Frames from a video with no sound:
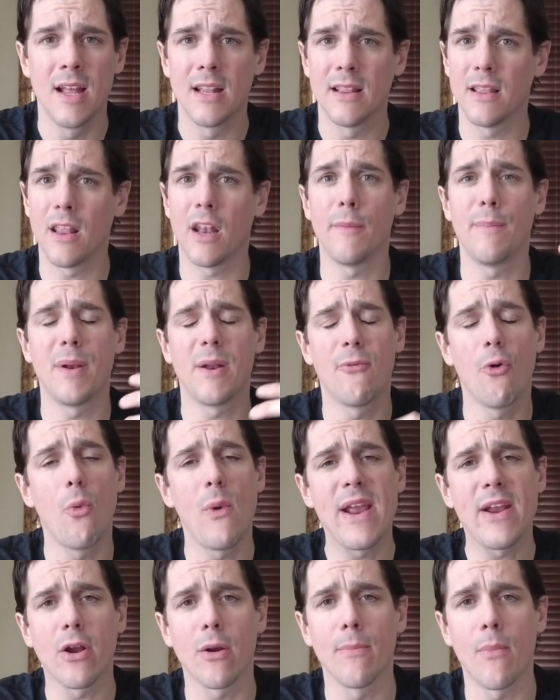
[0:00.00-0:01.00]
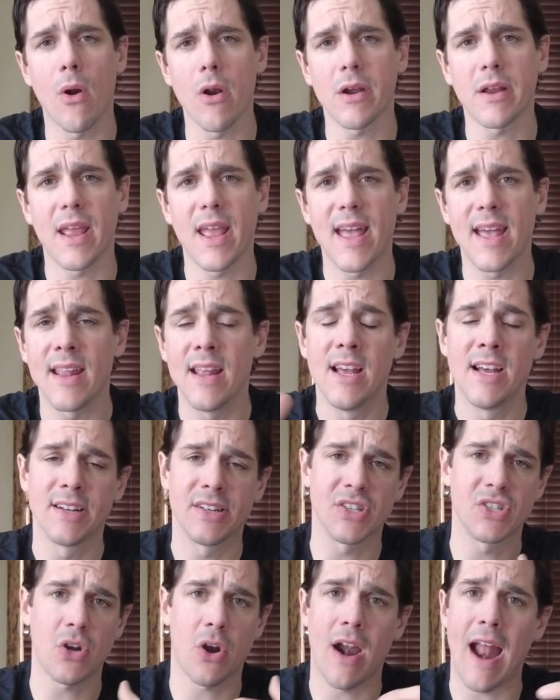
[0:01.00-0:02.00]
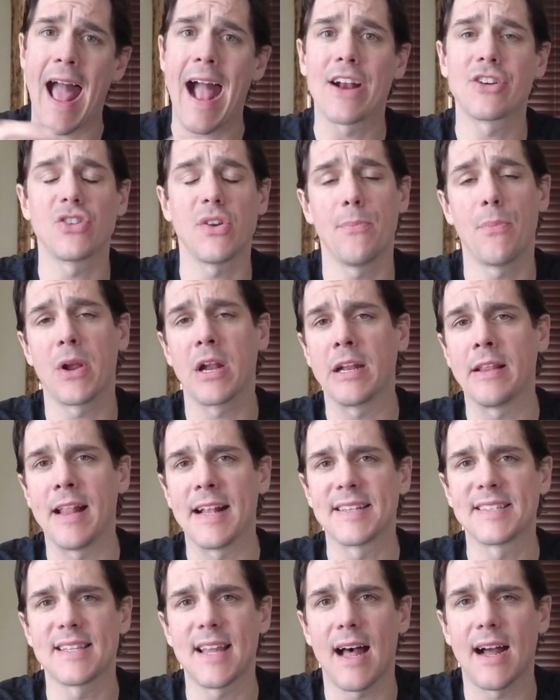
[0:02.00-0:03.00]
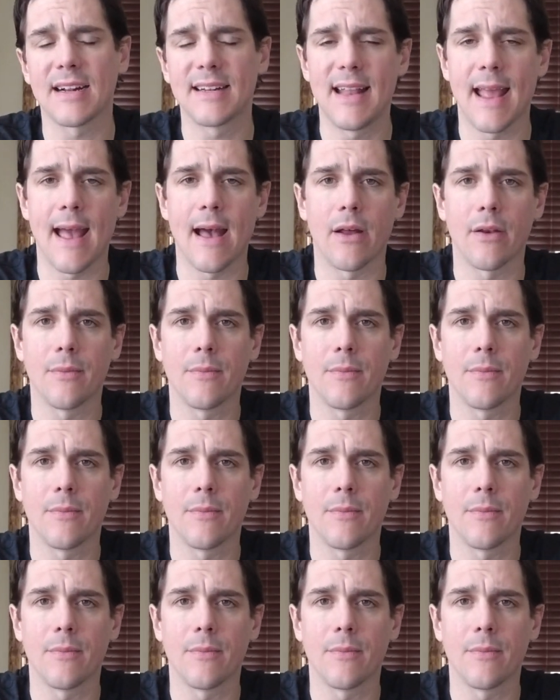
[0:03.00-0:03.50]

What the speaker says: little bit of a weaker market to start actually bringing that stock down.